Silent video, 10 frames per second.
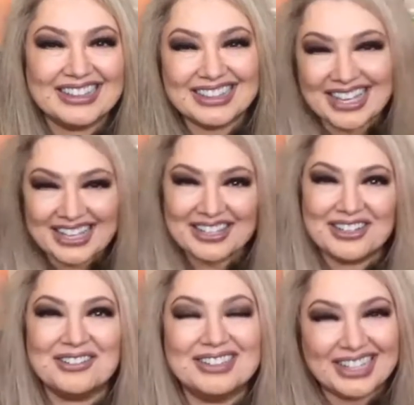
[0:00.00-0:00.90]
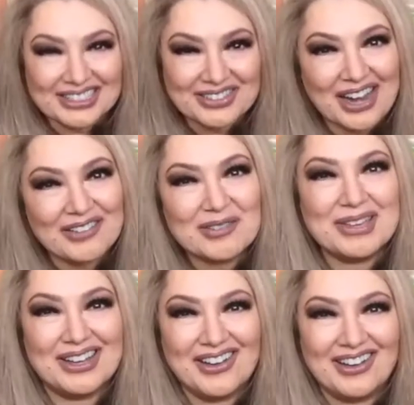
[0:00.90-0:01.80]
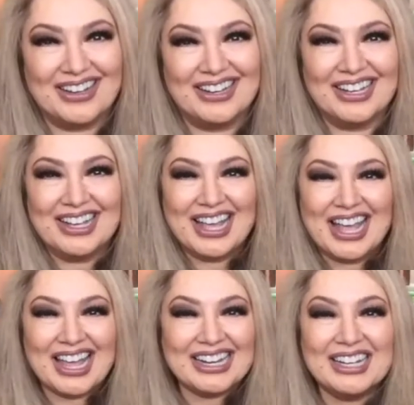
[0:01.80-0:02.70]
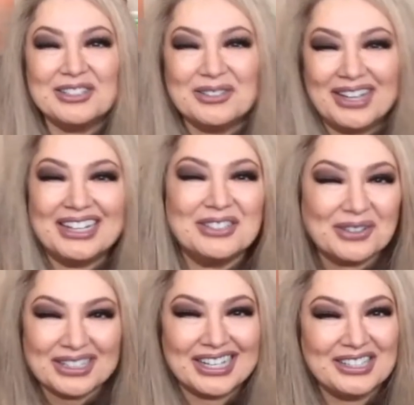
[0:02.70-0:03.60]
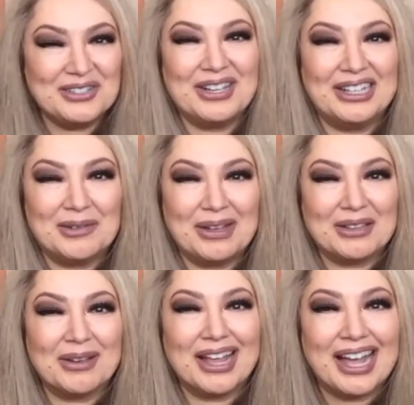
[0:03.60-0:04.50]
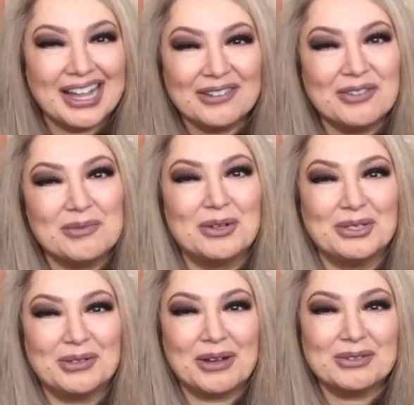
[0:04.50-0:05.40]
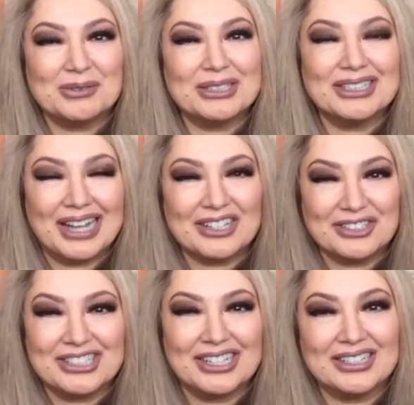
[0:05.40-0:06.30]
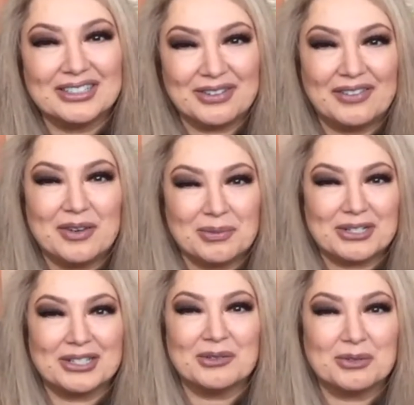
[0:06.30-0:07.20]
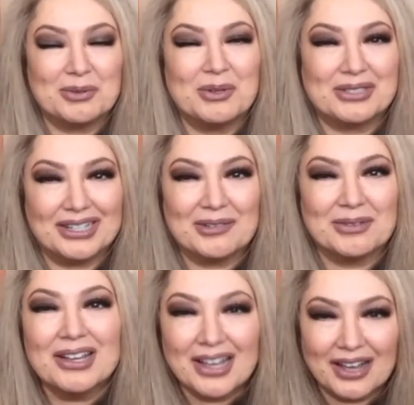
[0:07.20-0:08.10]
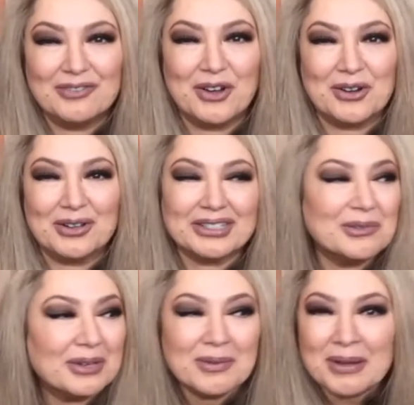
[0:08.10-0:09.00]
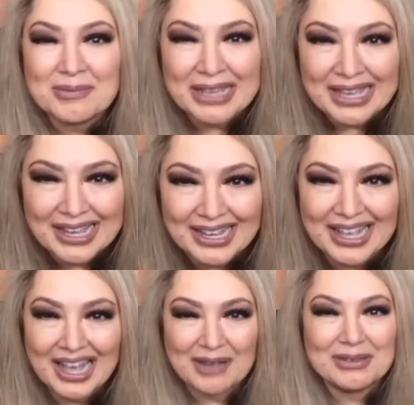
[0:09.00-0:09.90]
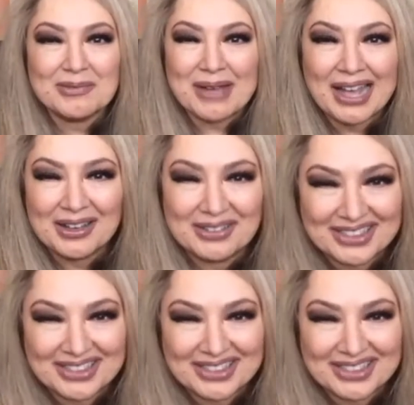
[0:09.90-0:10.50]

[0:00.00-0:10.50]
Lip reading: Thank you. And thanks for having me on. And I totally get you, Kelly, by the way. I had FOMO too. I was really actually jealous of every person who was posting a photo. I was like, what about me? I'm in the mouth.